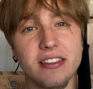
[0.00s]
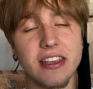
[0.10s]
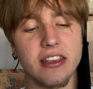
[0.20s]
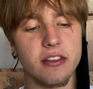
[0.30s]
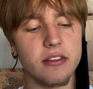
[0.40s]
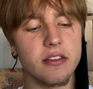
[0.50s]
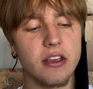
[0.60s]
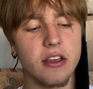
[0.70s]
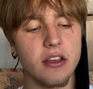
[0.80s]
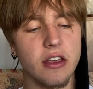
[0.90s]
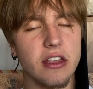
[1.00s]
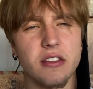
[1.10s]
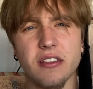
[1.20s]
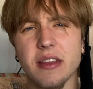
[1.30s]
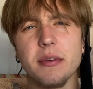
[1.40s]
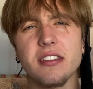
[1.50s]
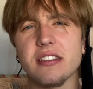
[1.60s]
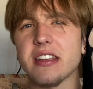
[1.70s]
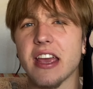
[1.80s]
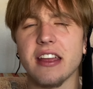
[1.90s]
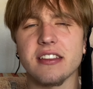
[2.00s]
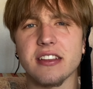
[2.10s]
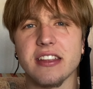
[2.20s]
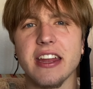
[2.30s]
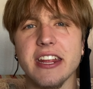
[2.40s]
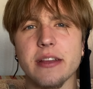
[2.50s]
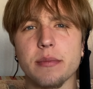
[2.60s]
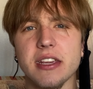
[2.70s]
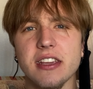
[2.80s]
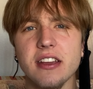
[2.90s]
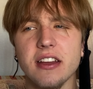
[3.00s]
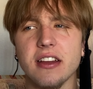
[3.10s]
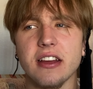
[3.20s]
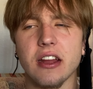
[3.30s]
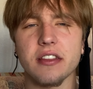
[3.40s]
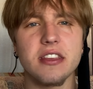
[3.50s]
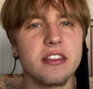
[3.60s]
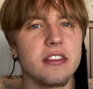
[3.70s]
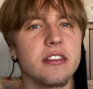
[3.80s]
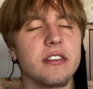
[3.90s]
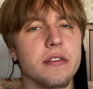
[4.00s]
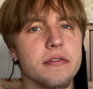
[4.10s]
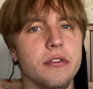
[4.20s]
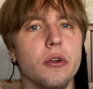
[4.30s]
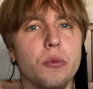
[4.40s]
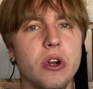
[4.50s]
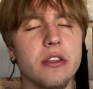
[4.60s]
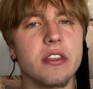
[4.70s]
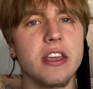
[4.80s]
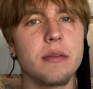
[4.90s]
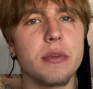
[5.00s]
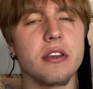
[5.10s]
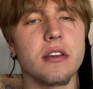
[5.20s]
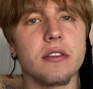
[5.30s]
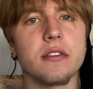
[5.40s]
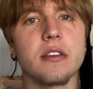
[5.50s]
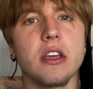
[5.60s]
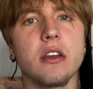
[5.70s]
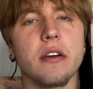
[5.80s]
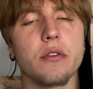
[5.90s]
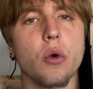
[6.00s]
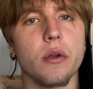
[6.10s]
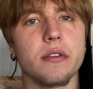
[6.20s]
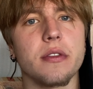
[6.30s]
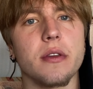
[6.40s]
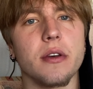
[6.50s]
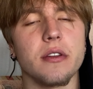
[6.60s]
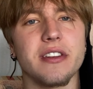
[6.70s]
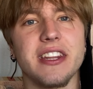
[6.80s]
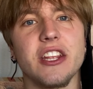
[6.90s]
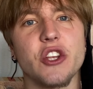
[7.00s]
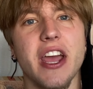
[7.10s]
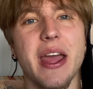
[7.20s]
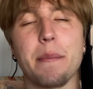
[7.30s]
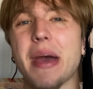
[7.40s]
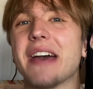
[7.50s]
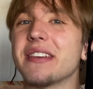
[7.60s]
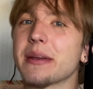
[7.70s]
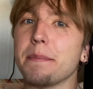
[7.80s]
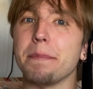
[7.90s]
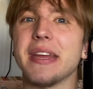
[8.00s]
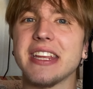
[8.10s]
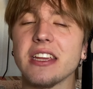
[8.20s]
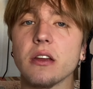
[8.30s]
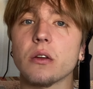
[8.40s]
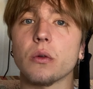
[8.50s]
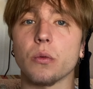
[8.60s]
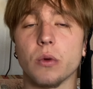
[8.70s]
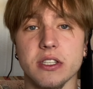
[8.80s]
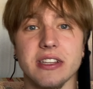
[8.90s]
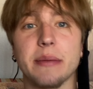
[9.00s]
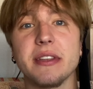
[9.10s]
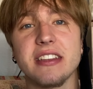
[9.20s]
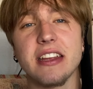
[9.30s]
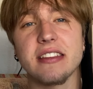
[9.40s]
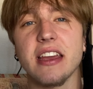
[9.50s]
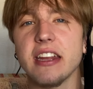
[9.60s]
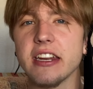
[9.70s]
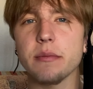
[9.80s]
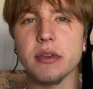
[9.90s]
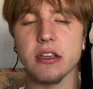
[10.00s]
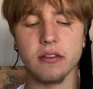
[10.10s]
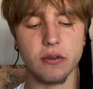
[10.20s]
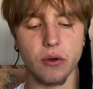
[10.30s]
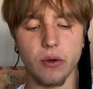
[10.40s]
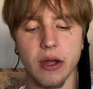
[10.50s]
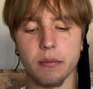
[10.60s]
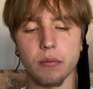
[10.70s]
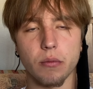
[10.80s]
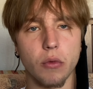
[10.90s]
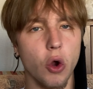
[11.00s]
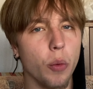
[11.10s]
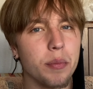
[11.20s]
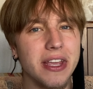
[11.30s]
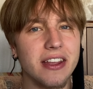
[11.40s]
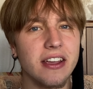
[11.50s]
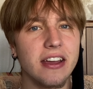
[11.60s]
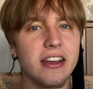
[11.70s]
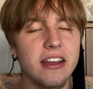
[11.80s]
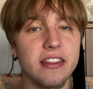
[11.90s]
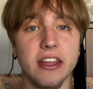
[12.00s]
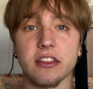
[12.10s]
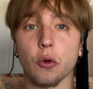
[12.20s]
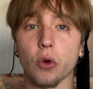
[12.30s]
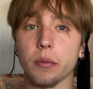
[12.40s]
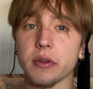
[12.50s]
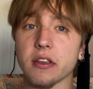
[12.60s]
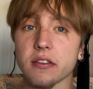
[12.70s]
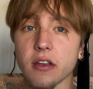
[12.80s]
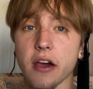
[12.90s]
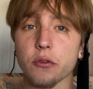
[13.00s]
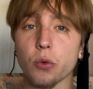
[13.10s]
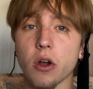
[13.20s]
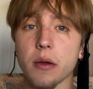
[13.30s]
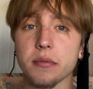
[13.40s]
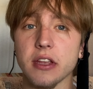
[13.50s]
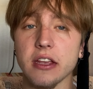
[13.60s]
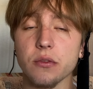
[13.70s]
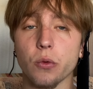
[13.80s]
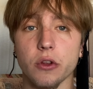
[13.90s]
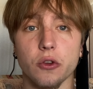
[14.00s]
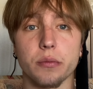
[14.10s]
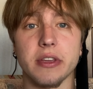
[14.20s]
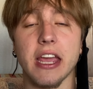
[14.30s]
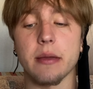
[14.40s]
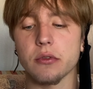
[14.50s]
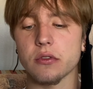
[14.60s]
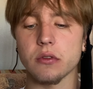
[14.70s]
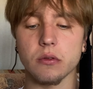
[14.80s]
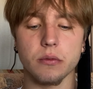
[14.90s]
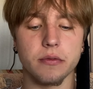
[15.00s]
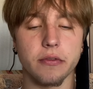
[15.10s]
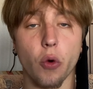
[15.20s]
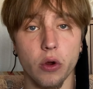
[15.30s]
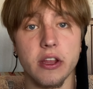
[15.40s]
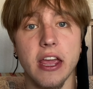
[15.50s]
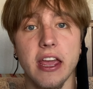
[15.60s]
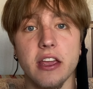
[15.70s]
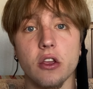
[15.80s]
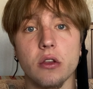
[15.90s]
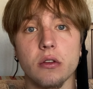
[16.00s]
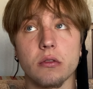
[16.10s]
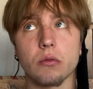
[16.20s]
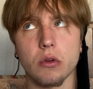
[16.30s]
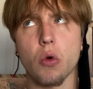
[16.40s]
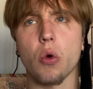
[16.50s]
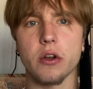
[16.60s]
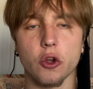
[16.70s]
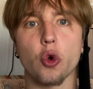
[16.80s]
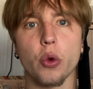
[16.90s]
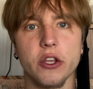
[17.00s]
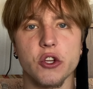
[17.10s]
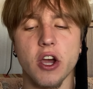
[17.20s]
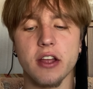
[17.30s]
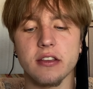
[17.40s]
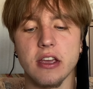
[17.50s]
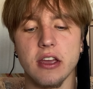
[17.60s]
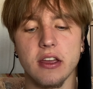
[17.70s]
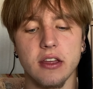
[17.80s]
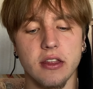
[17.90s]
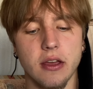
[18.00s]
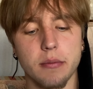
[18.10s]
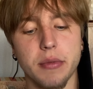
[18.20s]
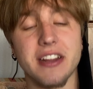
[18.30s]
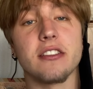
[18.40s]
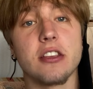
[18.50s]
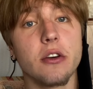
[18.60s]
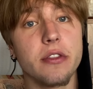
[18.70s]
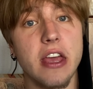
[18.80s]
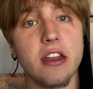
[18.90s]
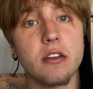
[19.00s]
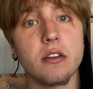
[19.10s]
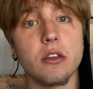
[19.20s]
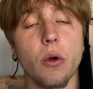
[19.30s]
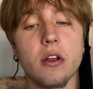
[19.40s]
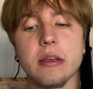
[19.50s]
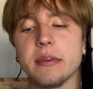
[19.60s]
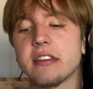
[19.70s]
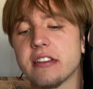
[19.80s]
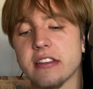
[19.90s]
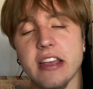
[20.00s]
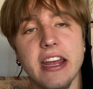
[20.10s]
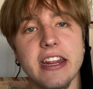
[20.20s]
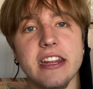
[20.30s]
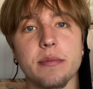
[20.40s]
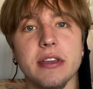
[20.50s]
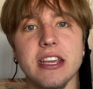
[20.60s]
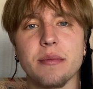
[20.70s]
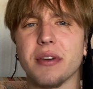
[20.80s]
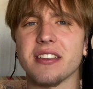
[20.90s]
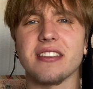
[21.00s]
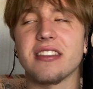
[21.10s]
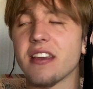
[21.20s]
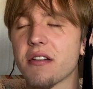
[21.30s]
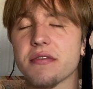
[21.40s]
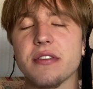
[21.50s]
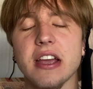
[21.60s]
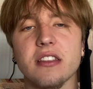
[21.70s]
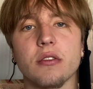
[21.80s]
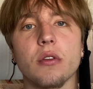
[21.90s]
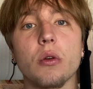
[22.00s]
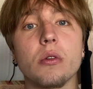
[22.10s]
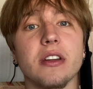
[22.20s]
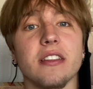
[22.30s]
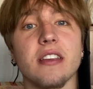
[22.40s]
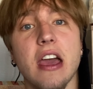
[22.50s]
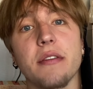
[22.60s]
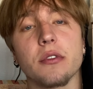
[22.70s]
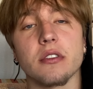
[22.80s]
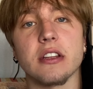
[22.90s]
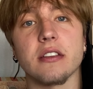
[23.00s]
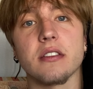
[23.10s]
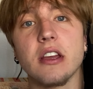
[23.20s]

is it's limited to 1080p. I think this is a firmware thing because, of course, the DJI Mavic Mini was limited at 1080p, so I'm hoping that there will be a software update where you'll be able to 4K record a quick shot. But until then, you are limited to 1080p, but the effect is so cool and it's effortless.